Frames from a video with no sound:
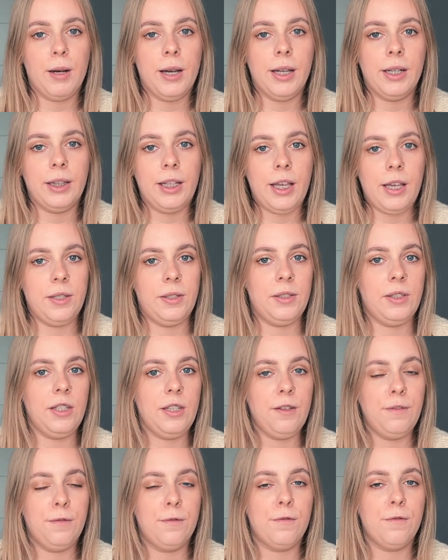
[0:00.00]
by
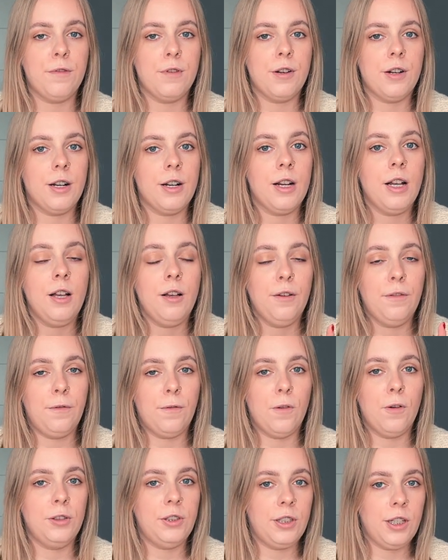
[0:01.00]
Lacy for
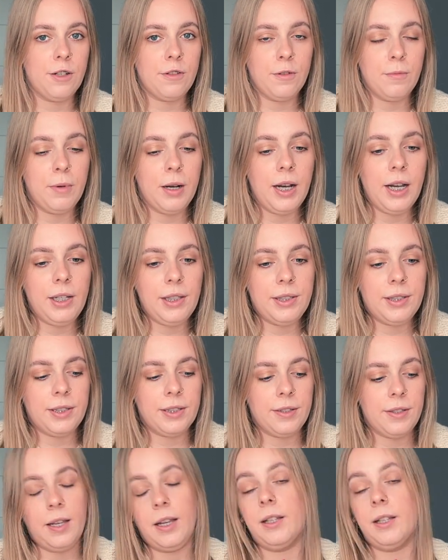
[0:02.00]
4 terabytes.